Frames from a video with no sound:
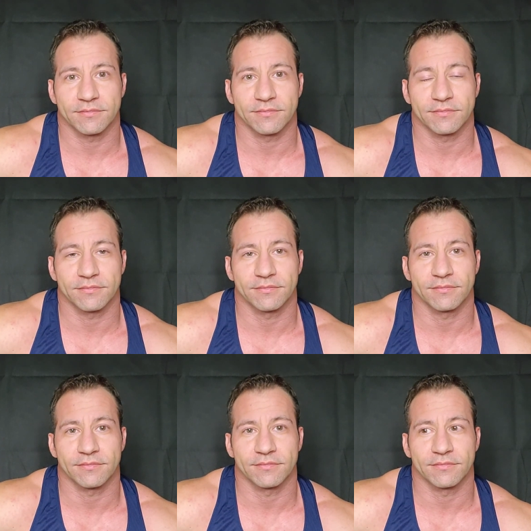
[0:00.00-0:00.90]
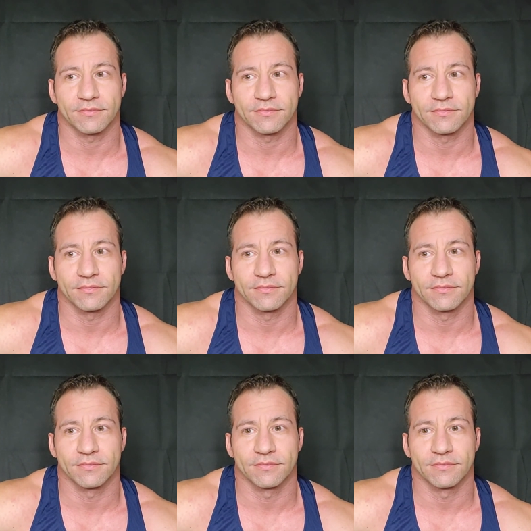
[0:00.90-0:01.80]

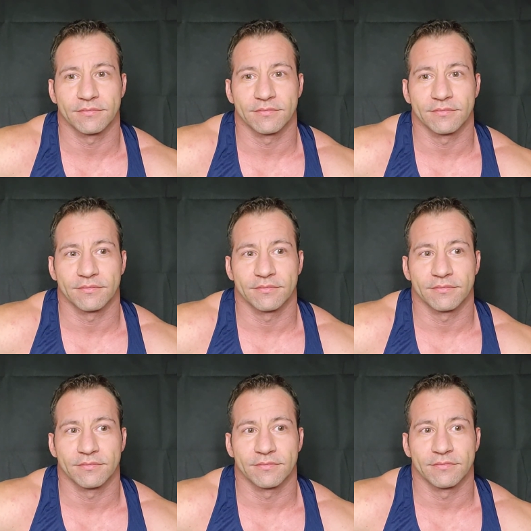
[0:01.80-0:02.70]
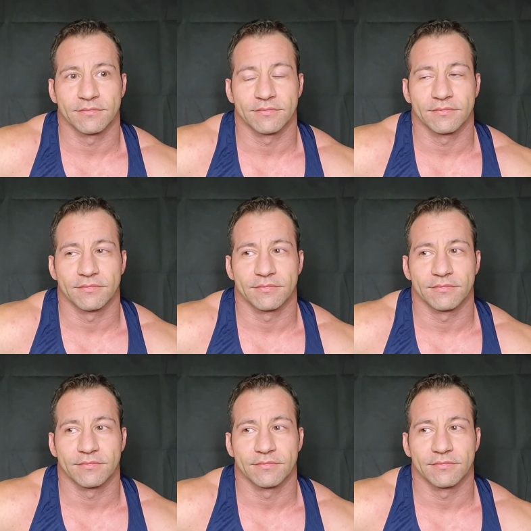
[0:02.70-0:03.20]
(no one is talking)